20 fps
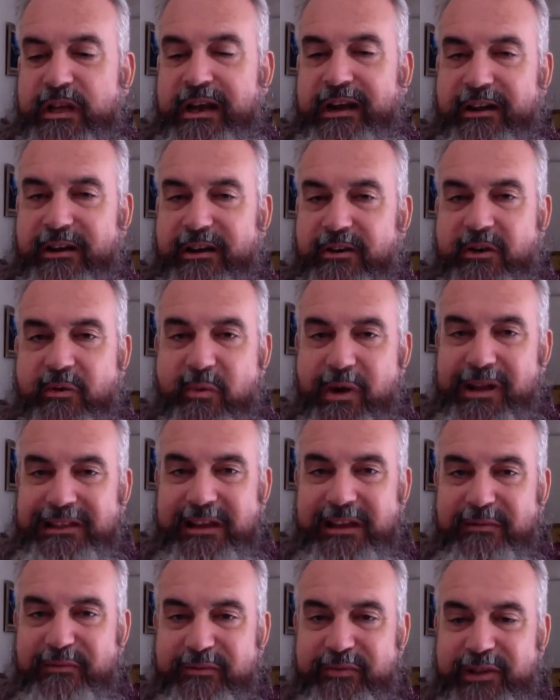And I don't know what
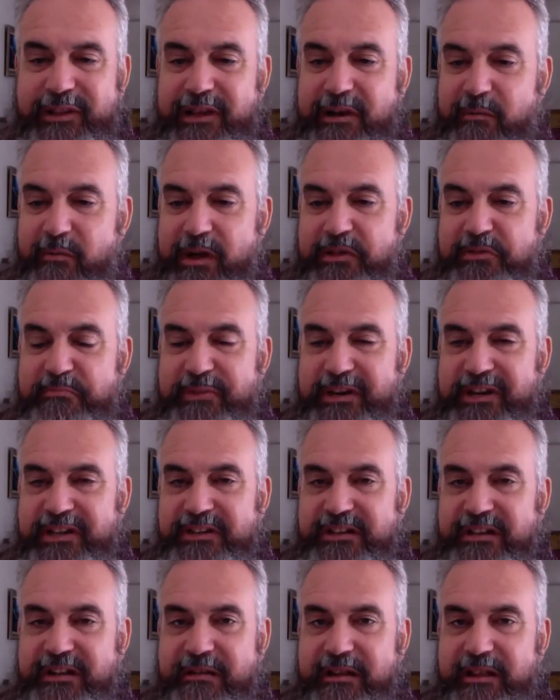they fill it with, but
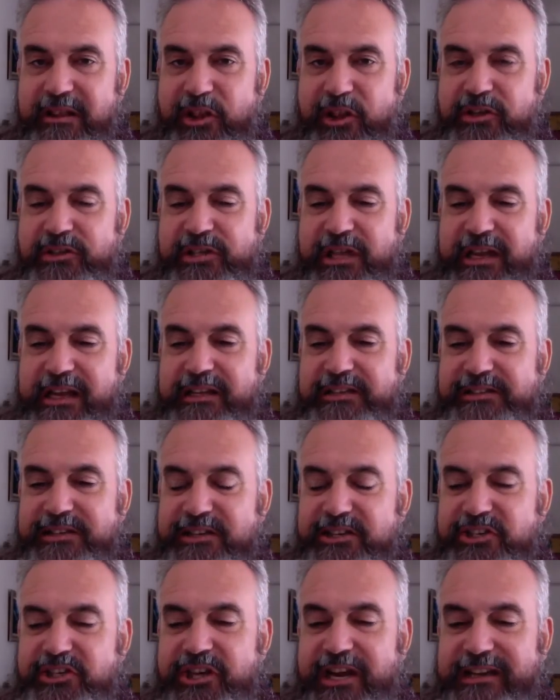it looks like it's
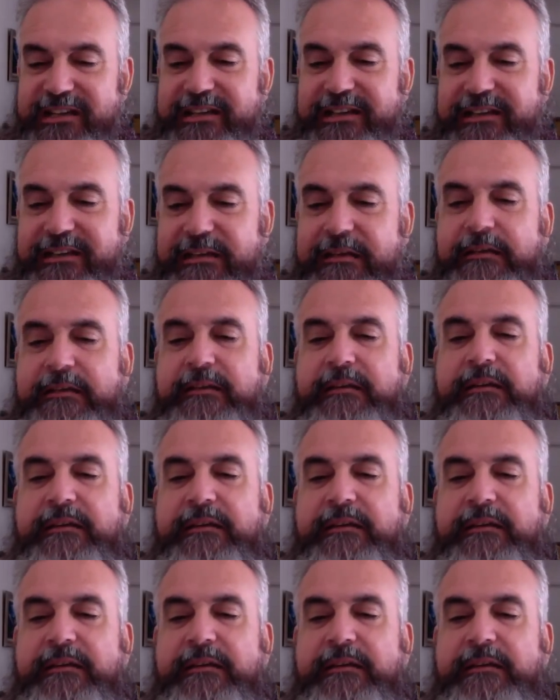injected.